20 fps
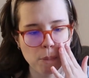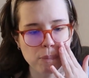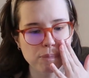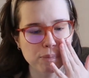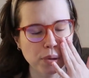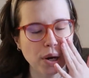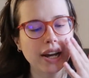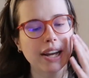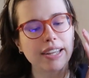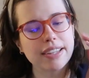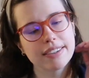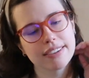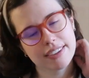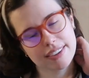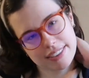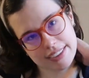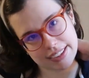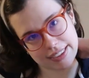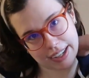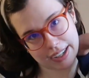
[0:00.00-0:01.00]
But
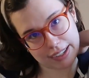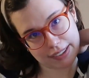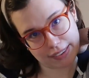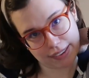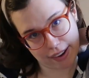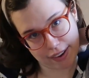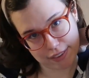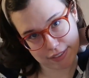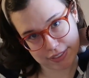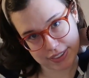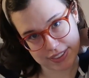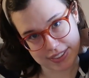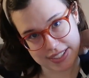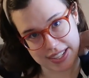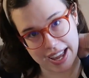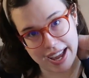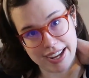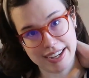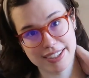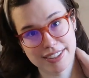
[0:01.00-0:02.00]
the thing that I love is
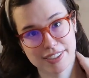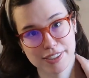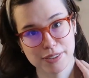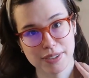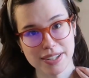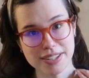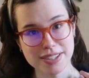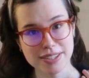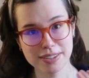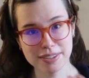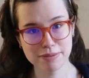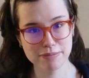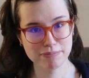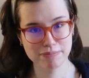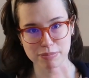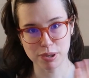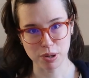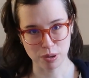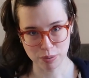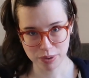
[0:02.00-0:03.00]
that you get to
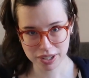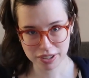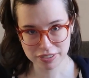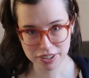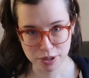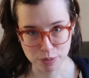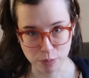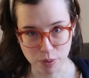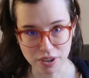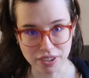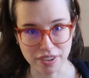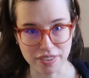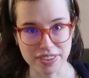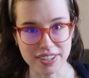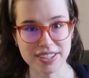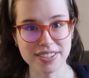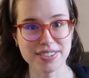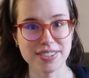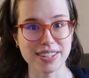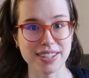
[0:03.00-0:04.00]
put whatever you want on these.